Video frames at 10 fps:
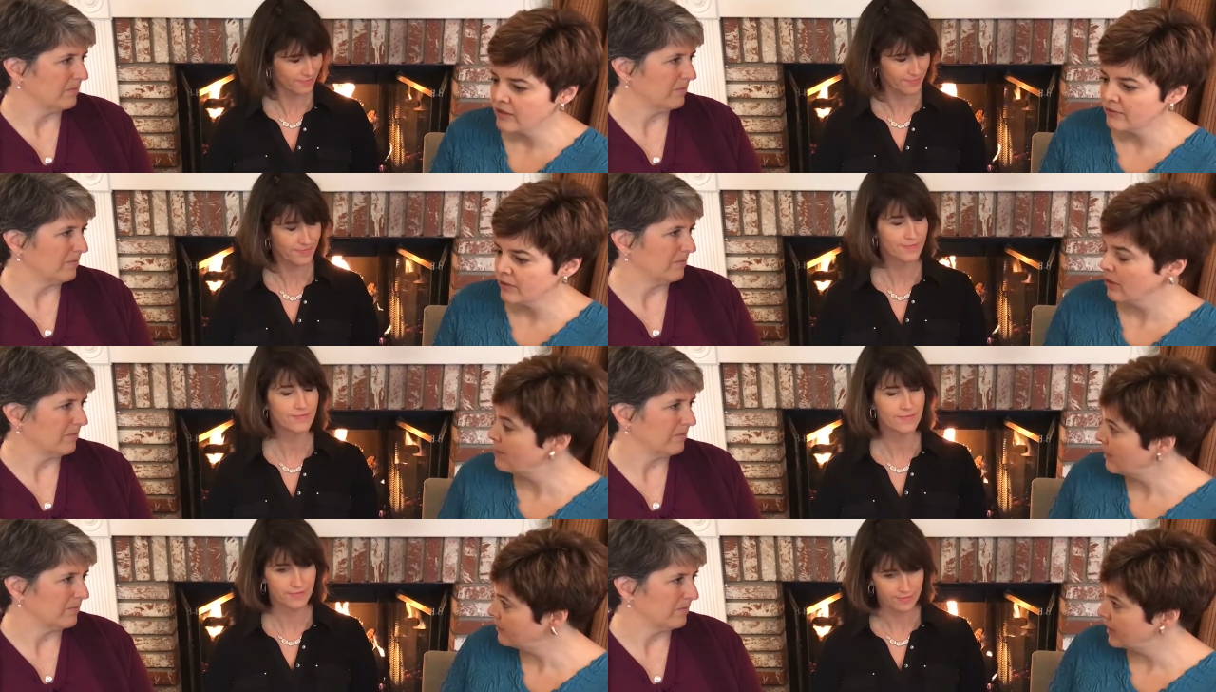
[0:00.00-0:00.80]
Speaker 1: If you're a
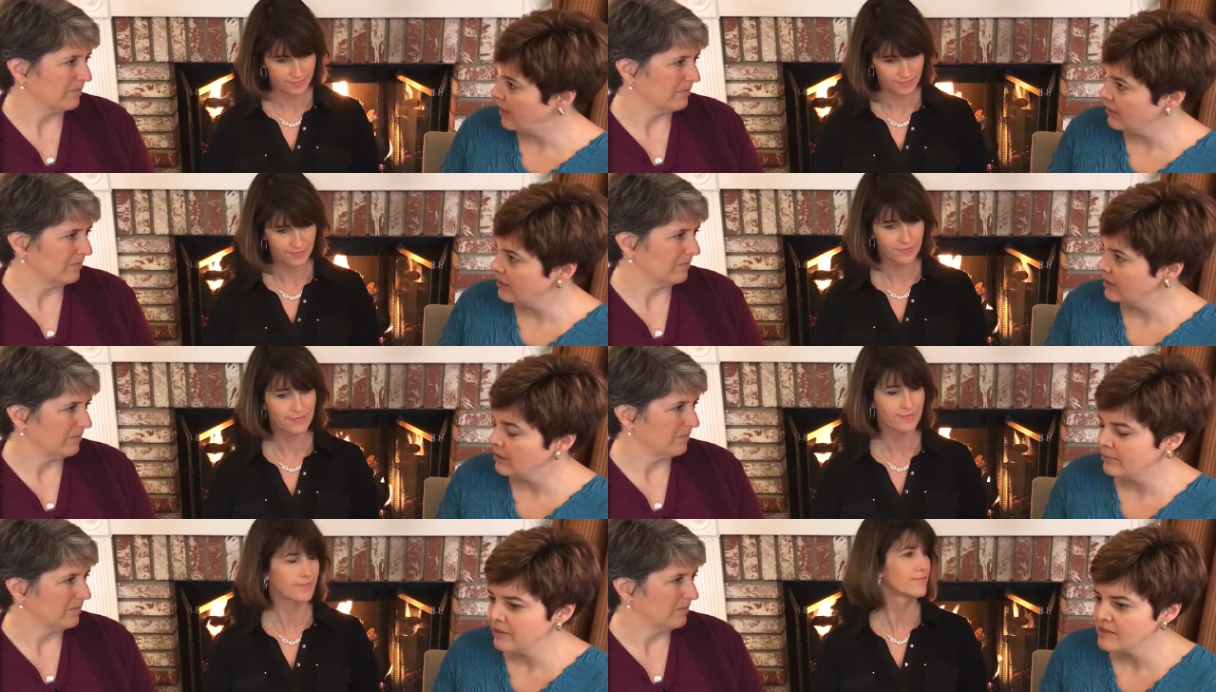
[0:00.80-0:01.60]
pelvic health
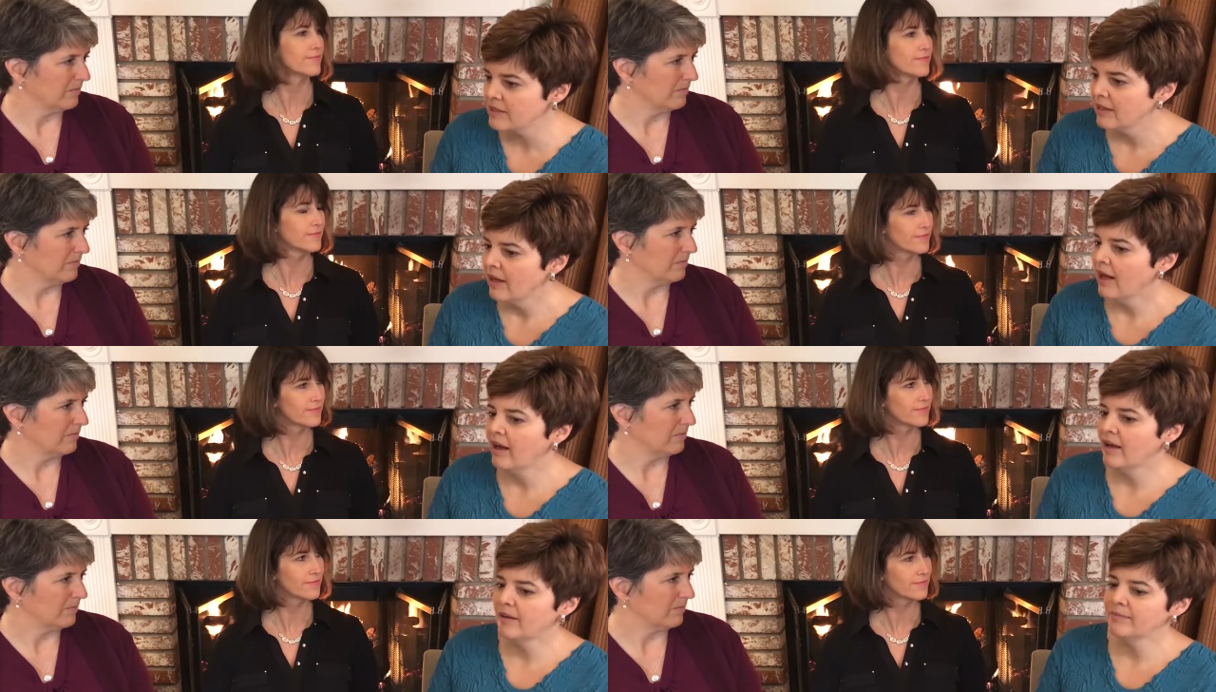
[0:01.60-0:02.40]
therapist,
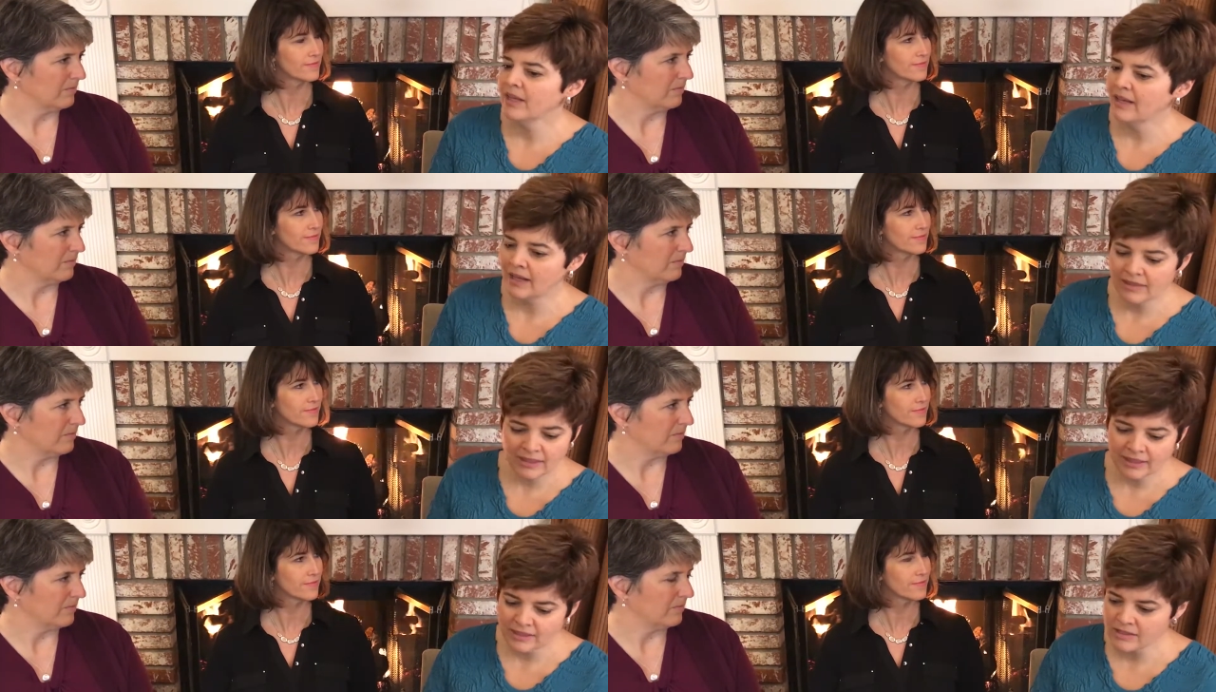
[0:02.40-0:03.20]
um, then I
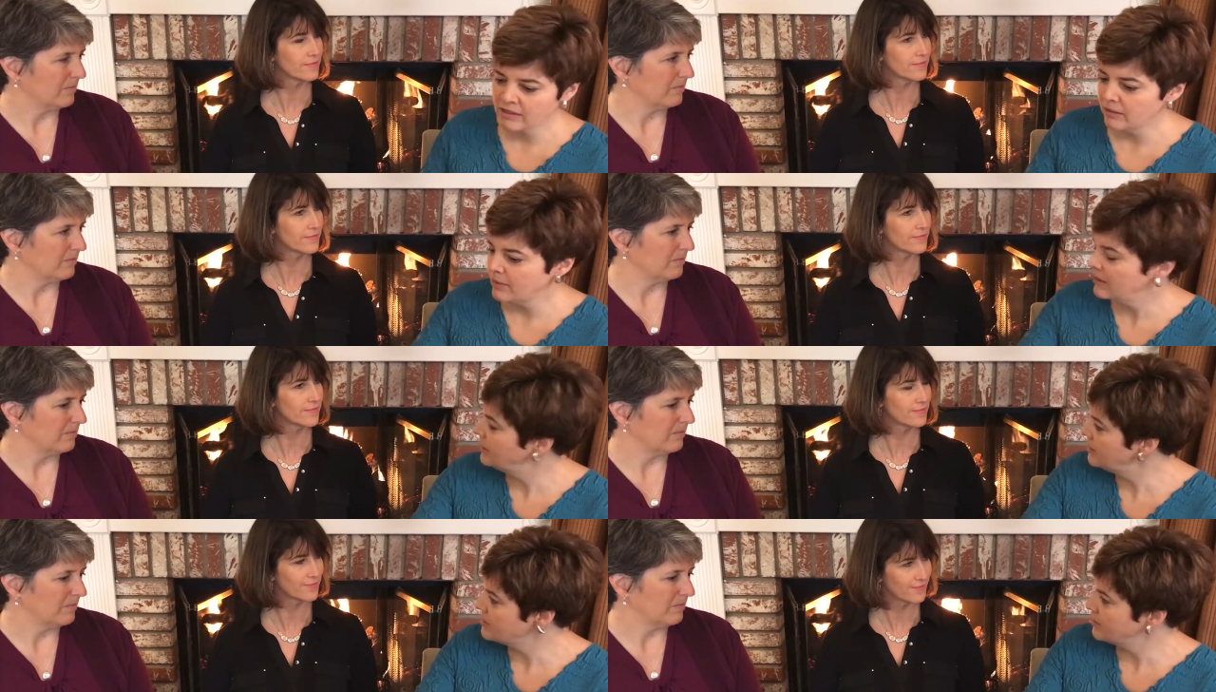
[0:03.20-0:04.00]
think it's going to be
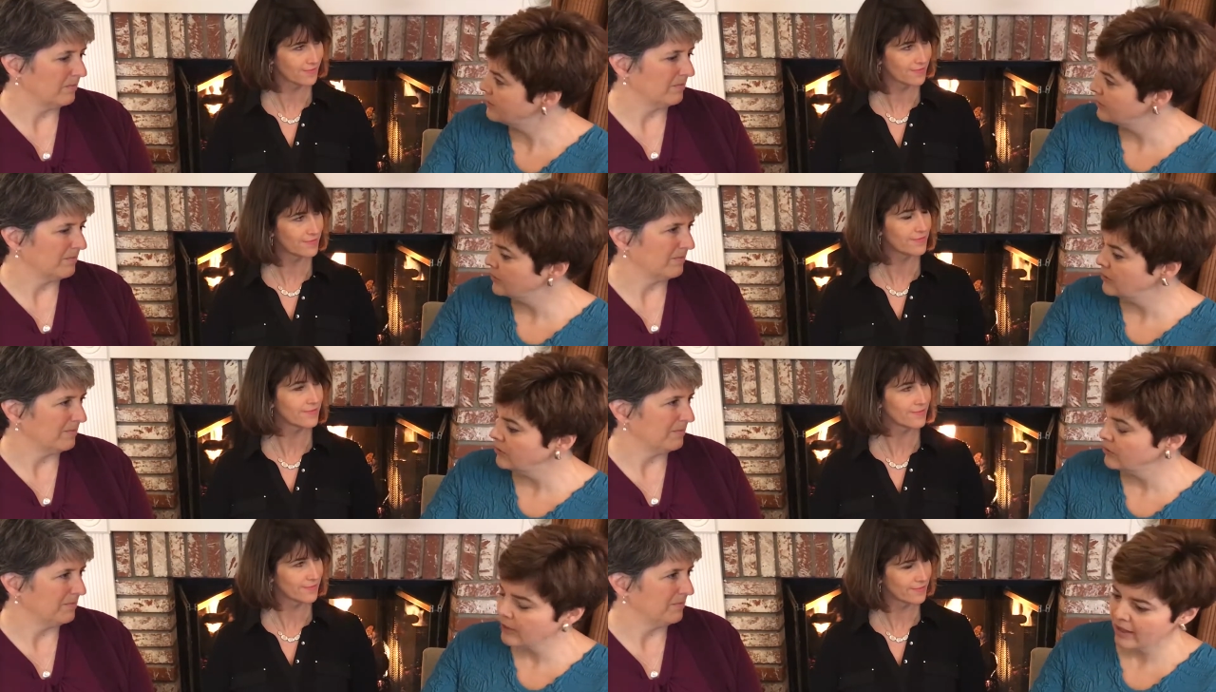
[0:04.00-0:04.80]
easy for
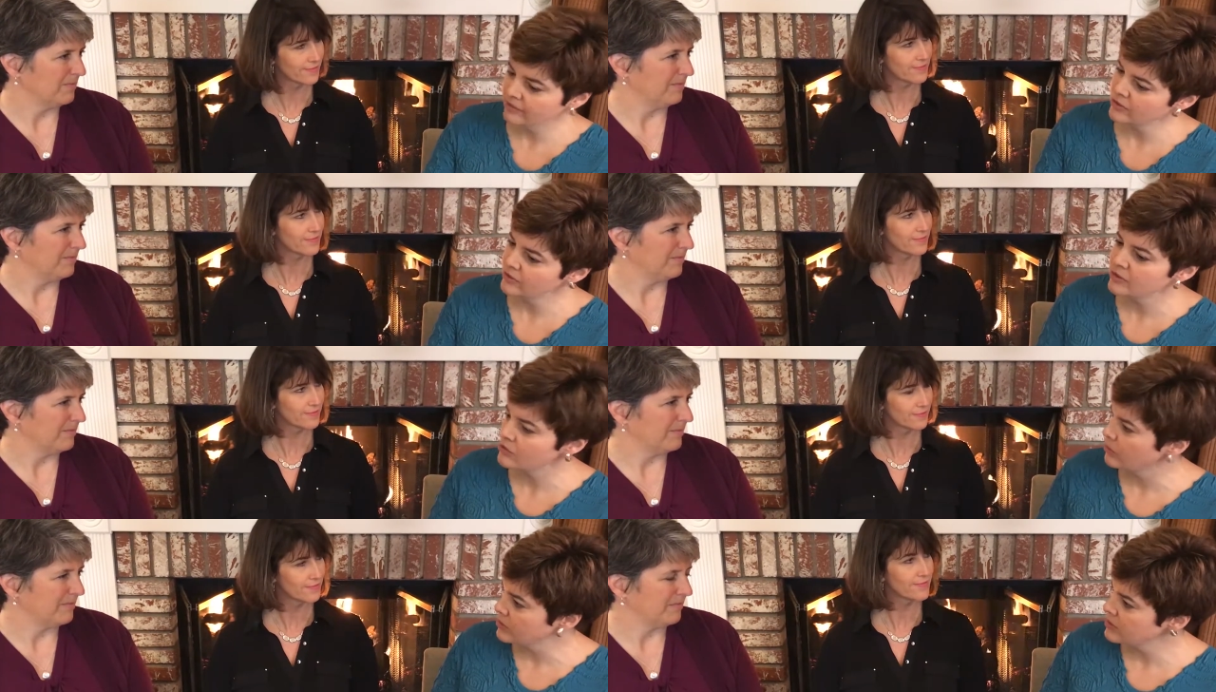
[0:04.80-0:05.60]
you after these
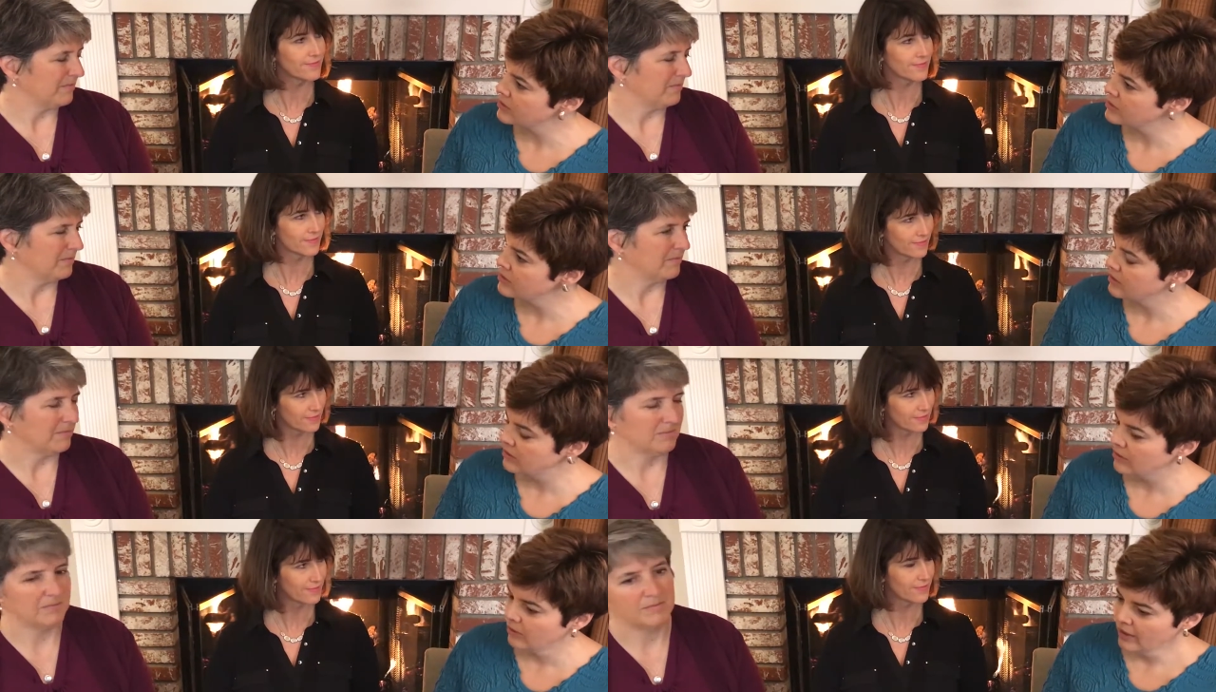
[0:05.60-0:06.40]
courses
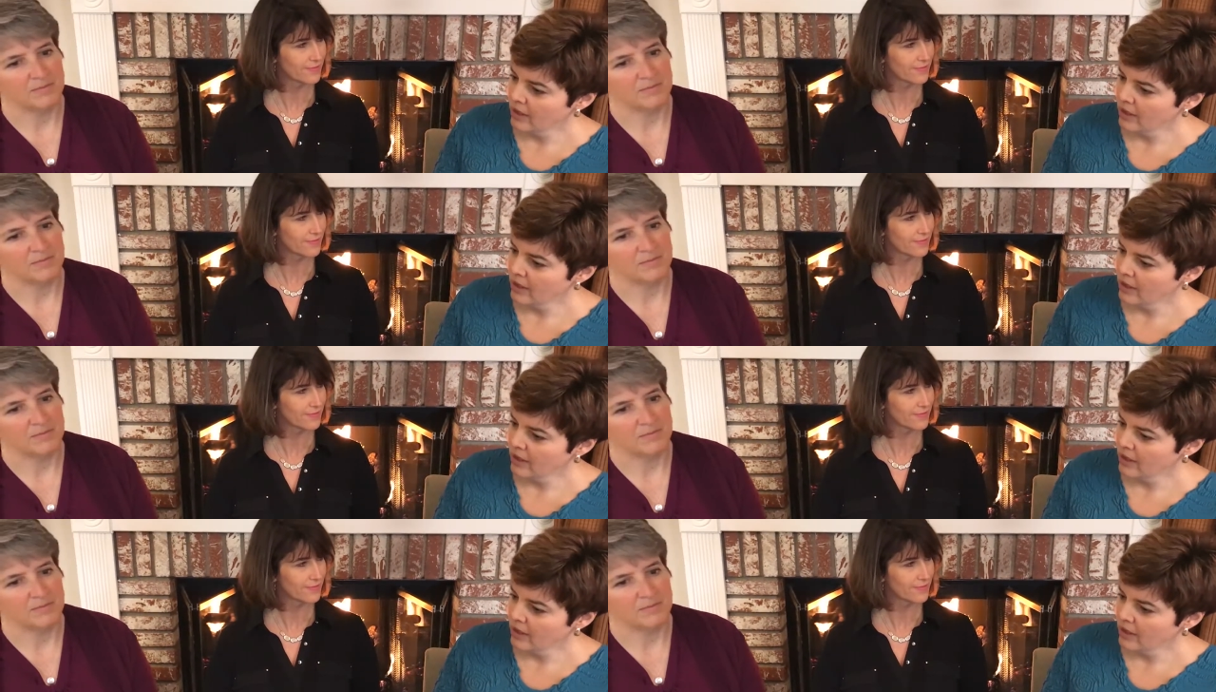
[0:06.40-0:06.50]
to